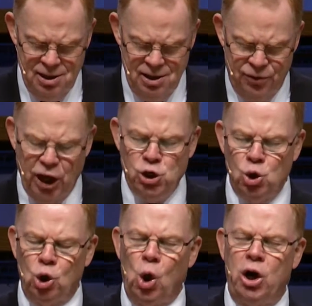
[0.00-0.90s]
Thank
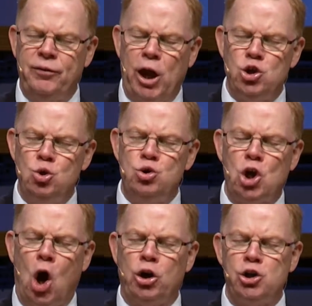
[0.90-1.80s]
you, Lord, that you
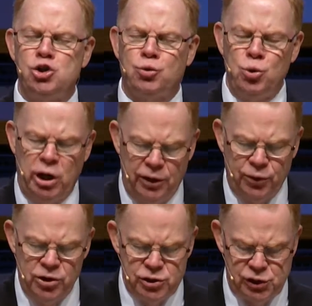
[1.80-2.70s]
taught us through
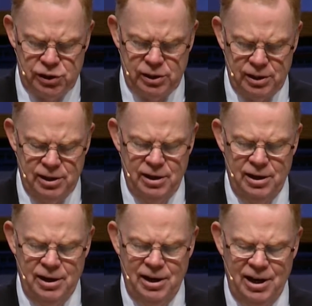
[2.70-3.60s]
others,
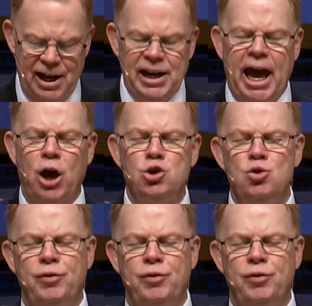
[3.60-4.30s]
and now you've